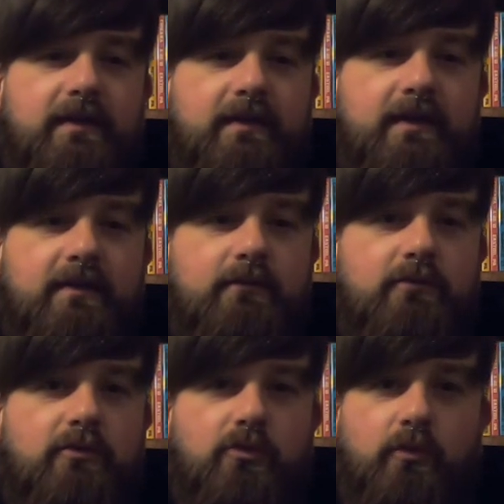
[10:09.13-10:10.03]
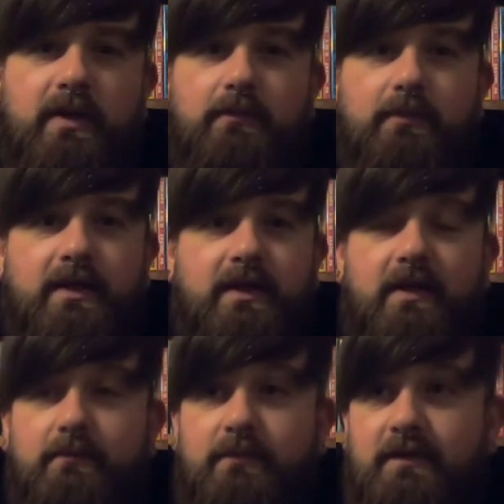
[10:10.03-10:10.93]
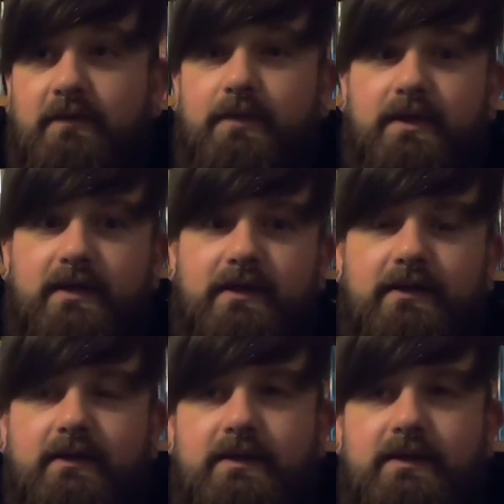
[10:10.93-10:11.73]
they swing big and they miss big.